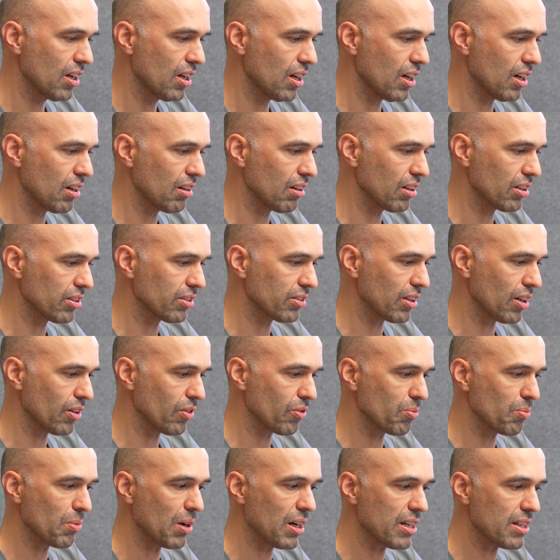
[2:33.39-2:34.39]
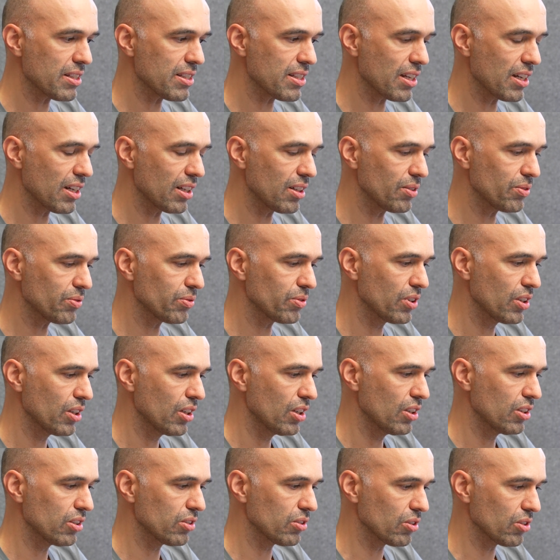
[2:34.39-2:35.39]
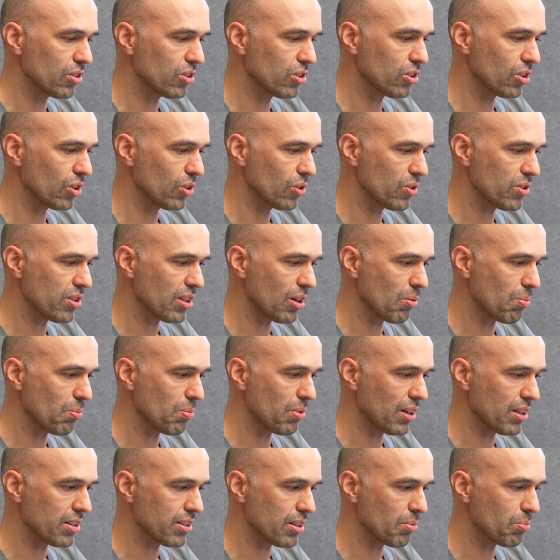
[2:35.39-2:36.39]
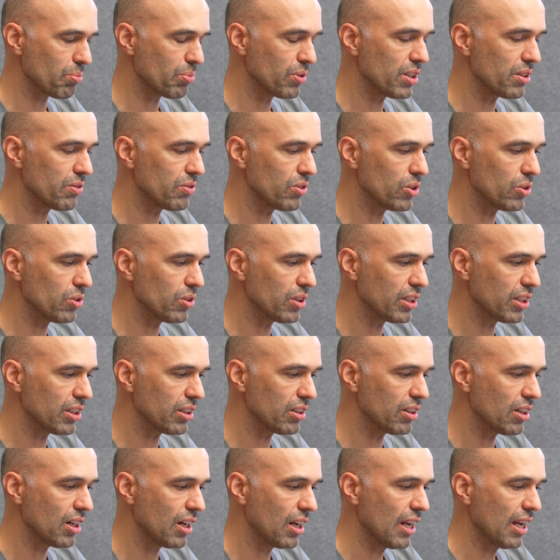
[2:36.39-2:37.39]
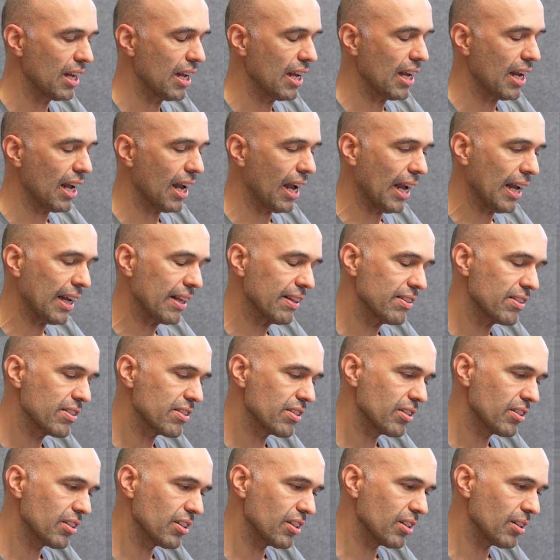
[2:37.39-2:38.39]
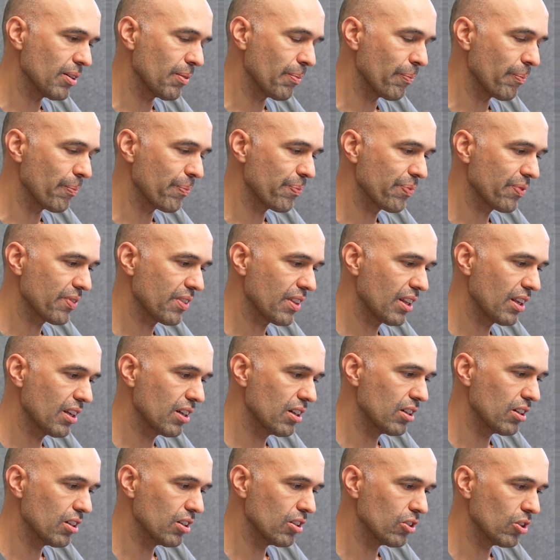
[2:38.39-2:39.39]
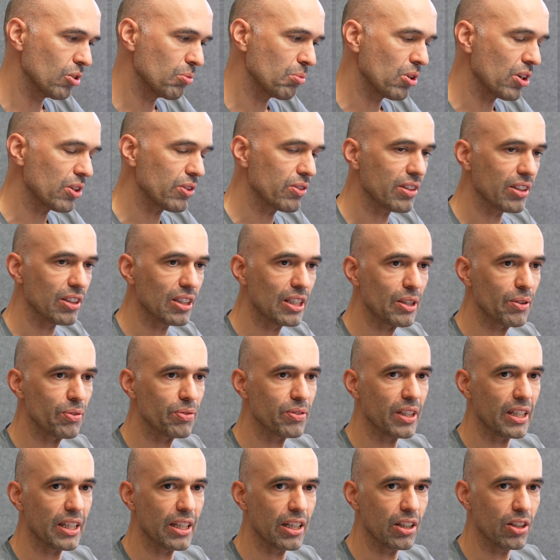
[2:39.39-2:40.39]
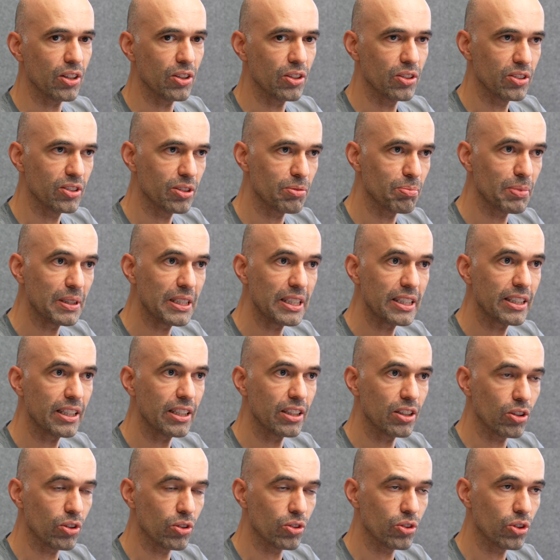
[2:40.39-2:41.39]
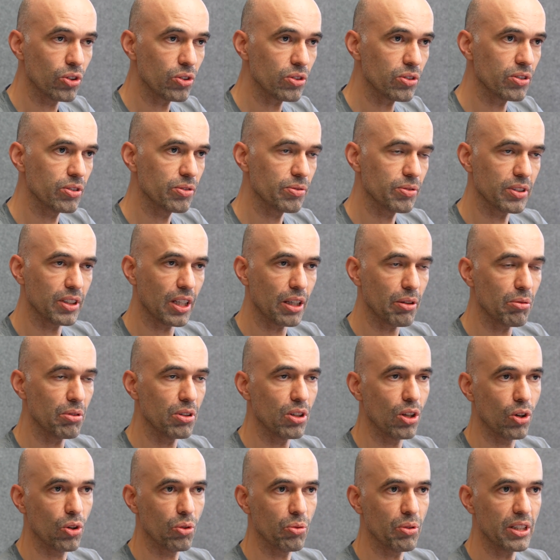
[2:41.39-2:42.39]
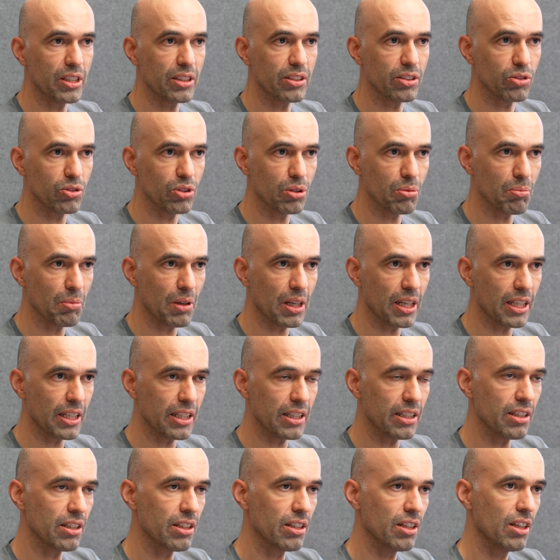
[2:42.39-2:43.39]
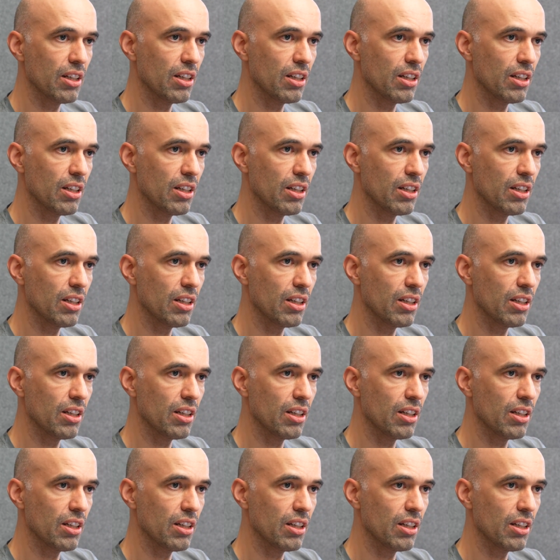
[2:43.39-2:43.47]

I would like to have myself. So it shows up as a preview here, and no matter if they are speaking or not, they will always remain